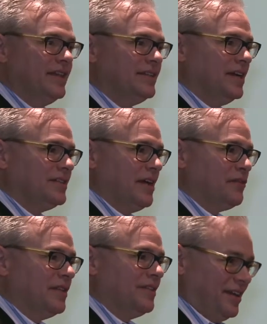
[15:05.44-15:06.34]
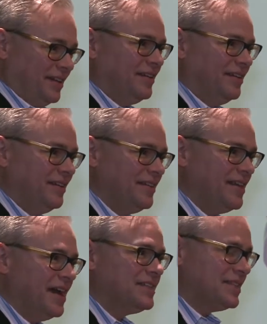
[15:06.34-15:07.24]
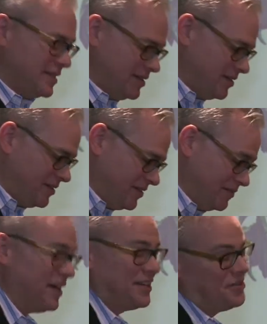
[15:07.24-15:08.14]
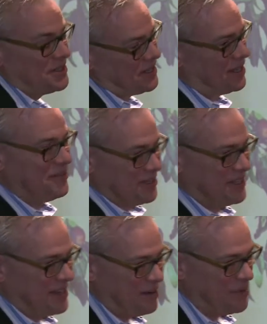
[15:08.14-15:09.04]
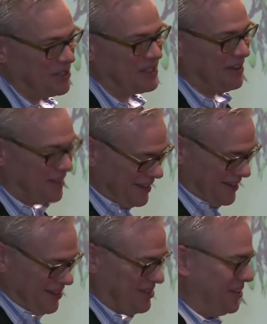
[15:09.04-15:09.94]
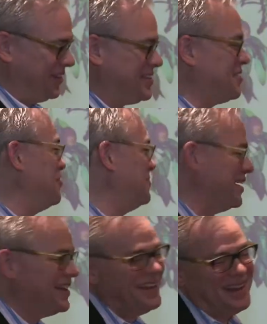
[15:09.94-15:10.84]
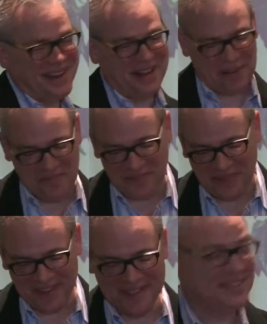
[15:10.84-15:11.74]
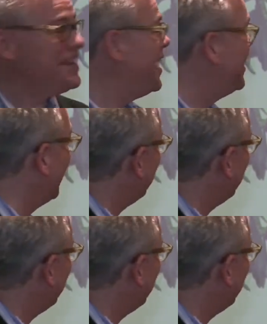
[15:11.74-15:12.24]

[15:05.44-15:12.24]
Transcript: that does everything. That's, in fact, I was thinking of using that image, so you totally scooped me. Instead,